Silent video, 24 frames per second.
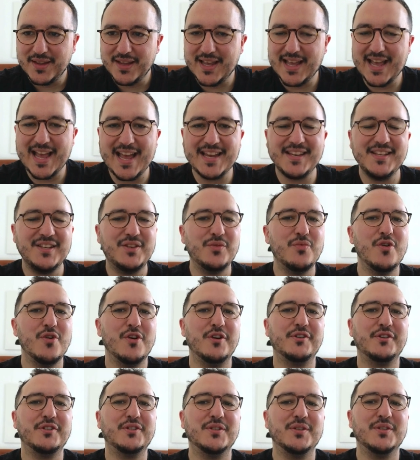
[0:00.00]
and it
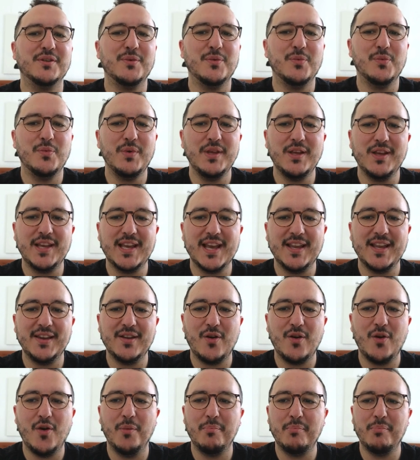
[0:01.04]
works. We
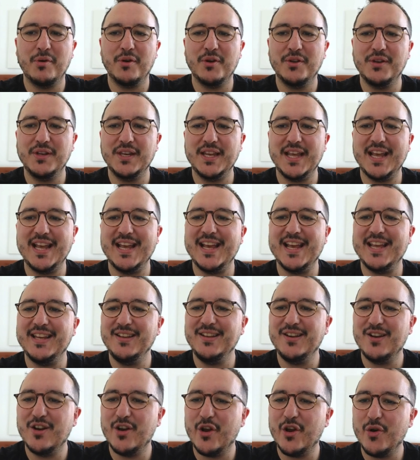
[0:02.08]
can open
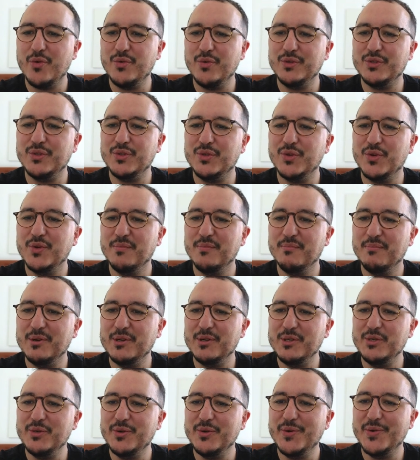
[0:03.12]
and close the
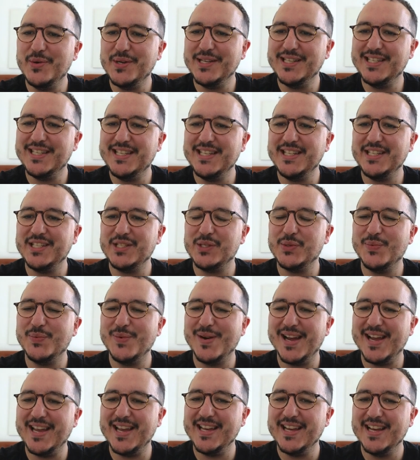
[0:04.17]
menu this
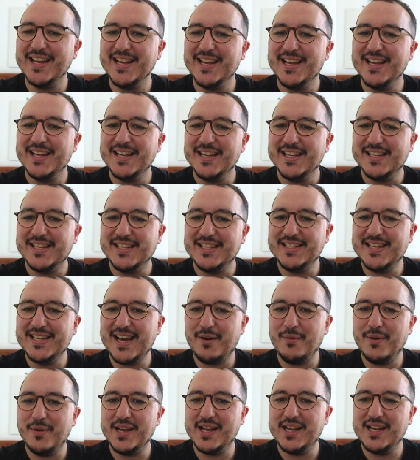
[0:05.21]
way
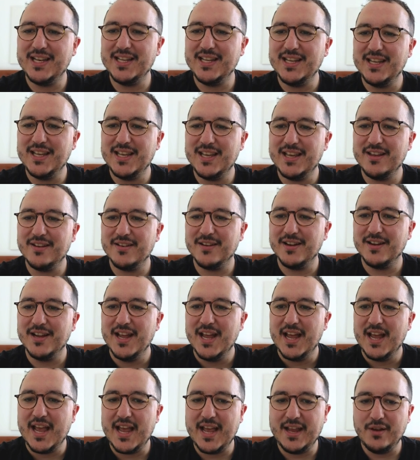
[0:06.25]
directly here.
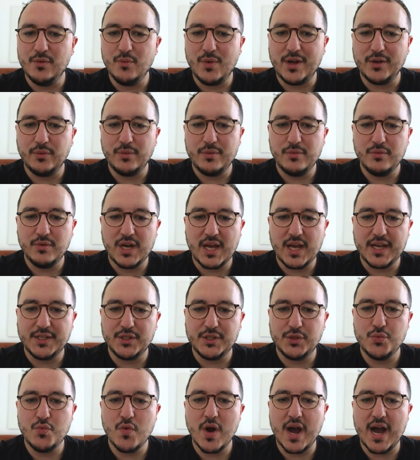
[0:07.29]
And what we would
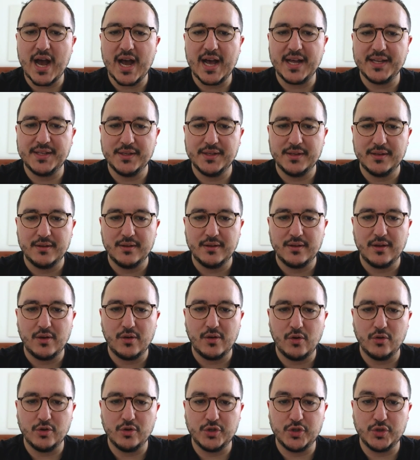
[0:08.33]
like to add
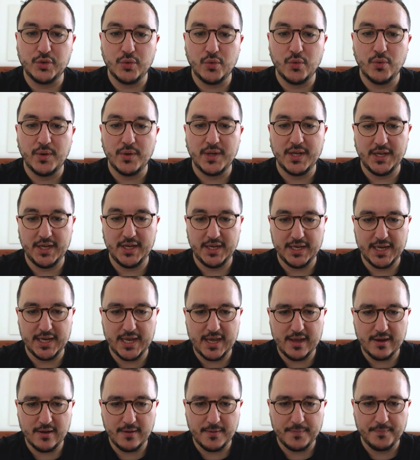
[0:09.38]
also in
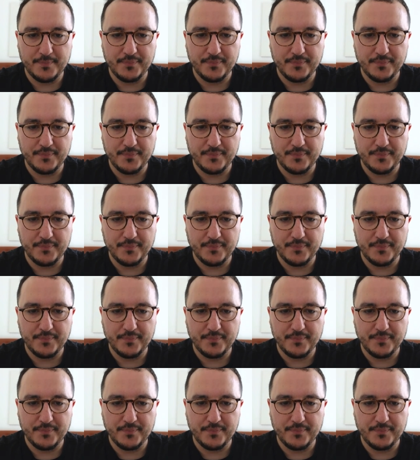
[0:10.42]
here,